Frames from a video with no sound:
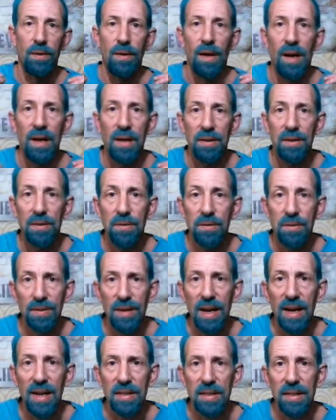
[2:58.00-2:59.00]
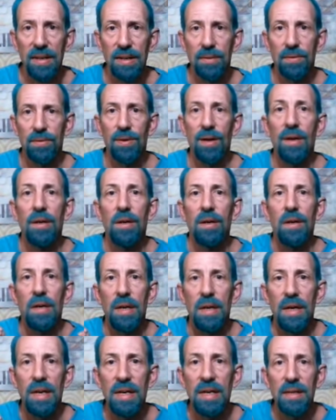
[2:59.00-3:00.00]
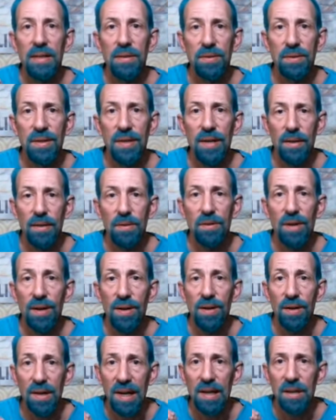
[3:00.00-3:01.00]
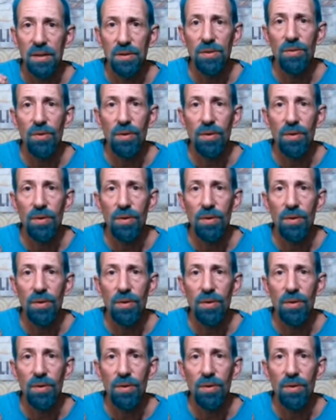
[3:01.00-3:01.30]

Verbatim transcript: Understand this. He is to, talking to